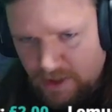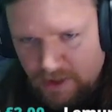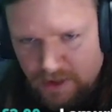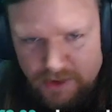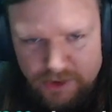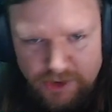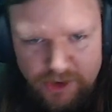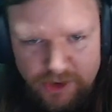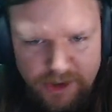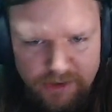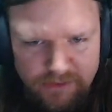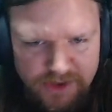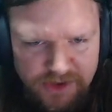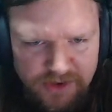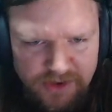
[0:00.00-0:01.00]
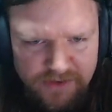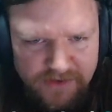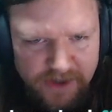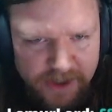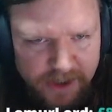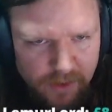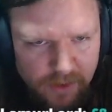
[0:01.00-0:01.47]
China is
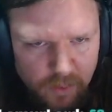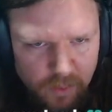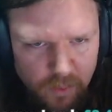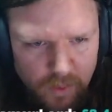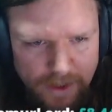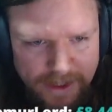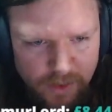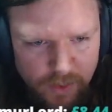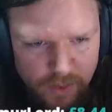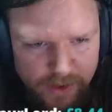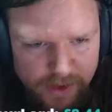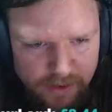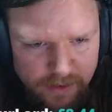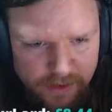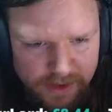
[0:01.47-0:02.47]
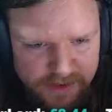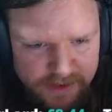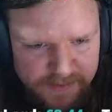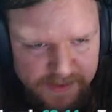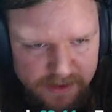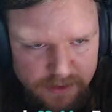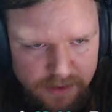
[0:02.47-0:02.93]
unifying way quicker than I
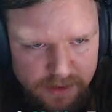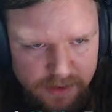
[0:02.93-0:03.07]
expected.